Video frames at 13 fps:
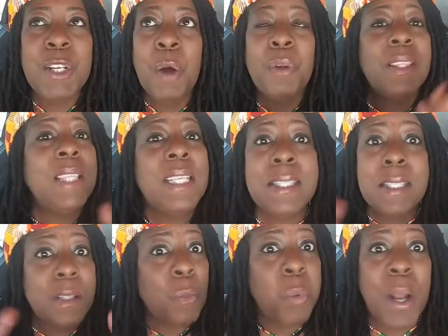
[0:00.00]
This
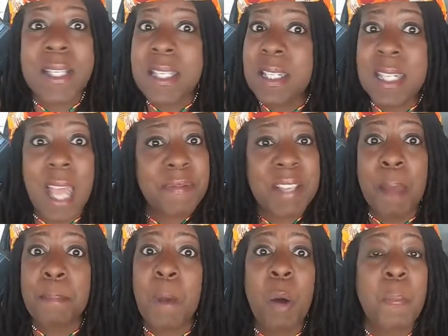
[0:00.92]
is a once in a
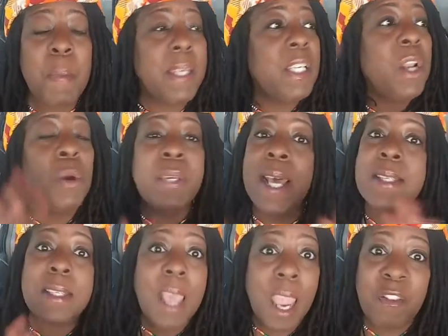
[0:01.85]
lifetime moment.
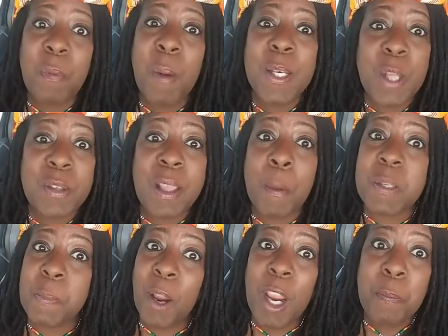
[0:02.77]
Yes, everybody knows I
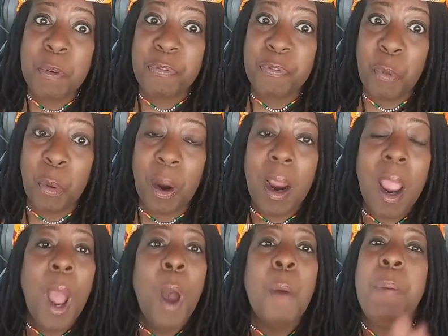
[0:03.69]
was married before,
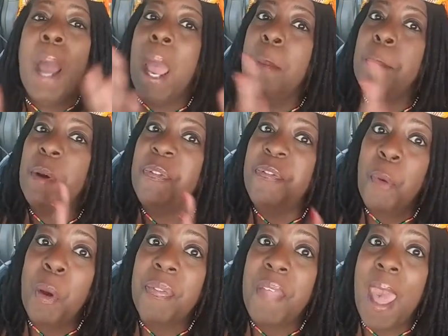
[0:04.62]
but
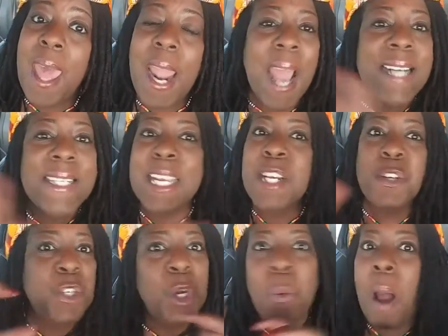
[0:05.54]
before that, I
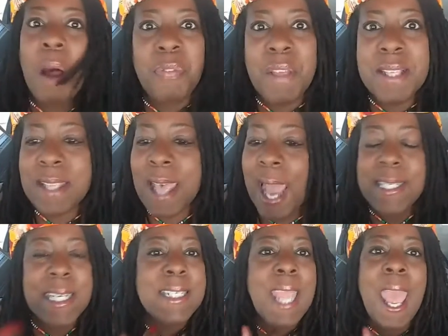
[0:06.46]
didn't do all this. I
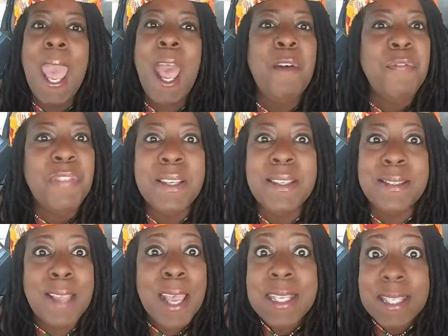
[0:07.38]
didn't have the
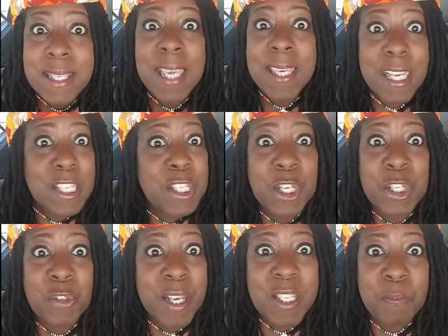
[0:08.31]
say yes to
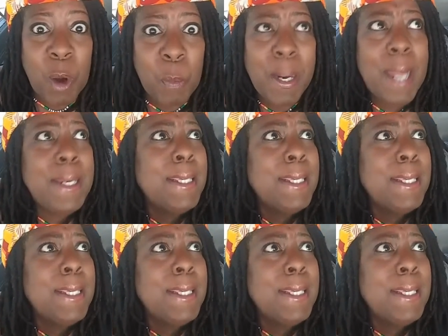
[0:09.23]
the dress moment.